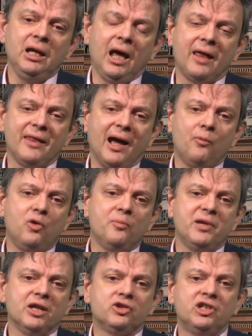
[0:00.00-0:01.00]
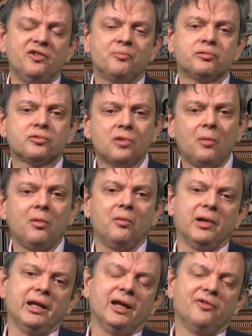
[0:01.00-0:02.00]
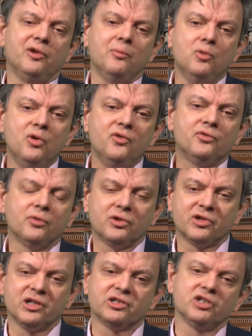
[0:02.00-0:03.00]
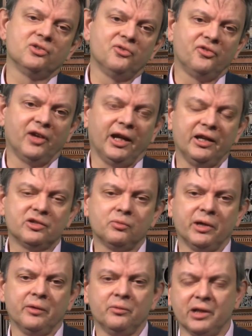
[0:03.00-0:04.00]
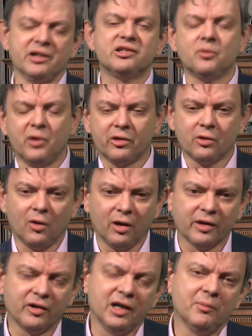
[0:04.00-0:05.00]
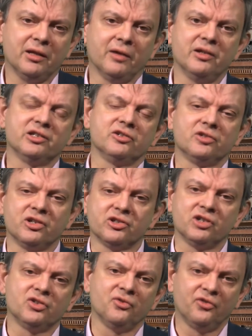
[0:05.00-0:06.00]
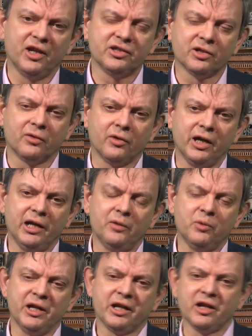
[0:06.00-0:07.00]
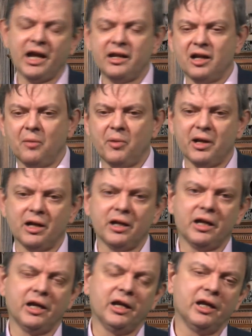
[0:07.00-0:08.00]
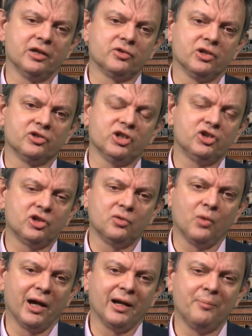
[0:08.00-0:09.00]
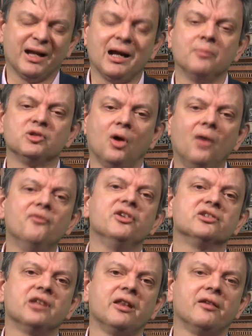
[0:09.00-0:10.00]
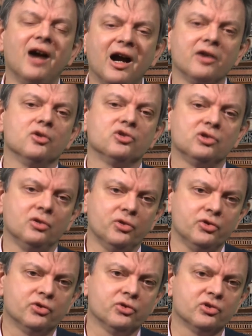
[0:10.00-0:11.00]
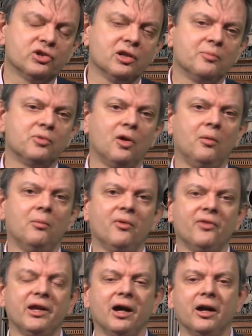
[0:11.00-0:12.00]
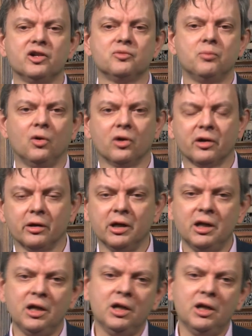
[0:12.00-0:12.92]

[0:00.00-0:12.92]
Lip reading: And that would be achieved probably if we move to a transition phase. There is a withdrawal agreement, there is a transition phase agreed. We could end up in a transition where it becomes obvious that there are no solutions to the problem of the Irish border.